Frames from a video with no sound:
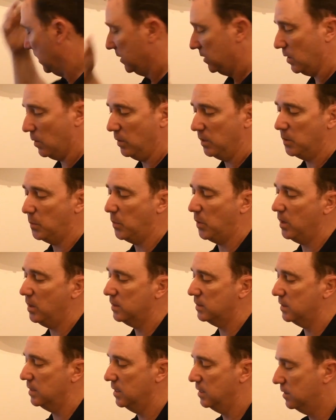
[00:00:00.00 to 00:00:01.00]
So in the
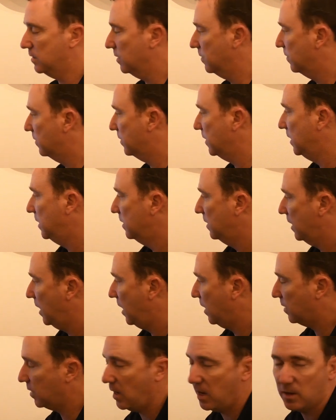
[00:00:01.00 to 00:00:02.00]
process of,
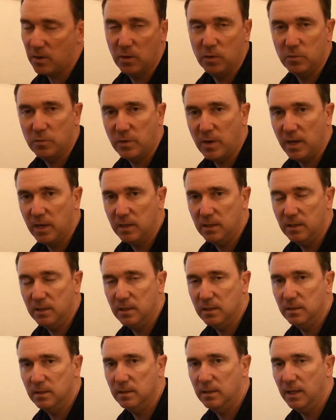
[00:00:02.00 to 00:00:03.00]
I could find
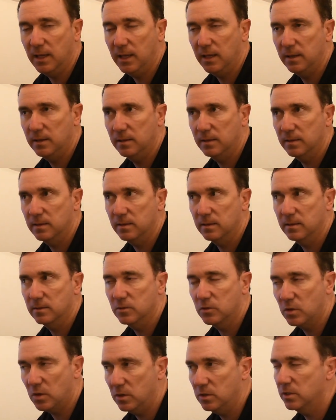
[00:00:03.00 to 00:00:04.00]
the
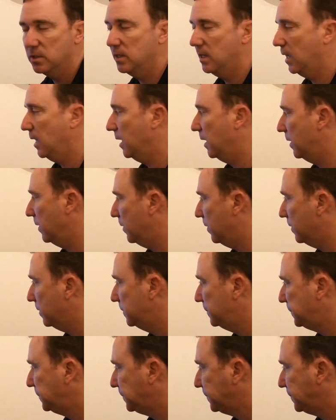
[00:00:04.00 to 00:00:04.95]
charging handle.